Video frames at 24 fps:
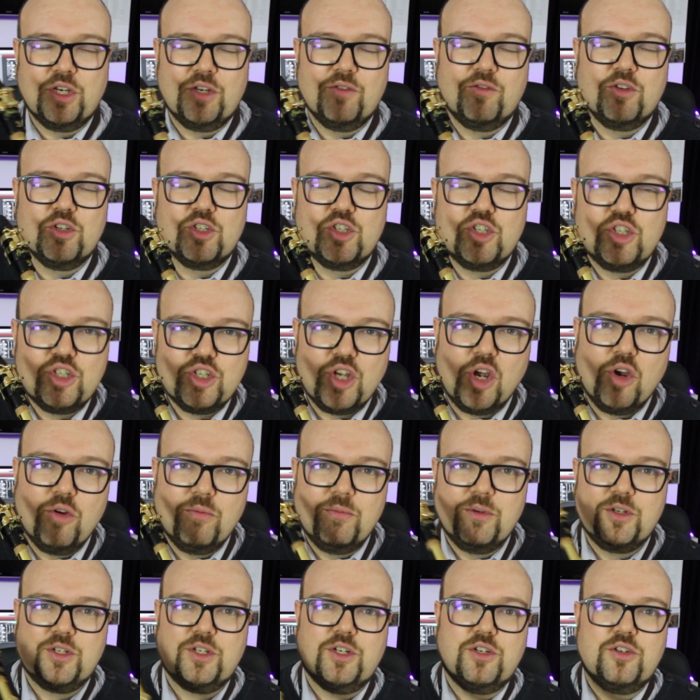You've got so
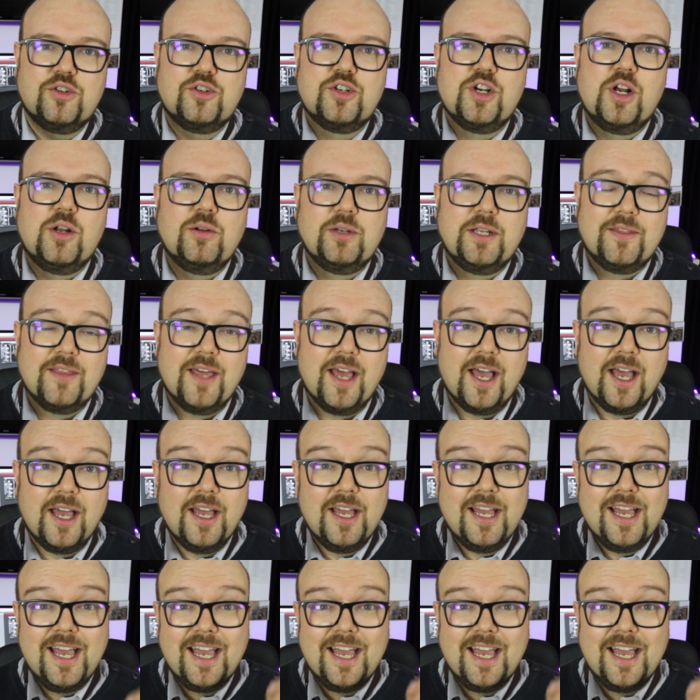much control in there.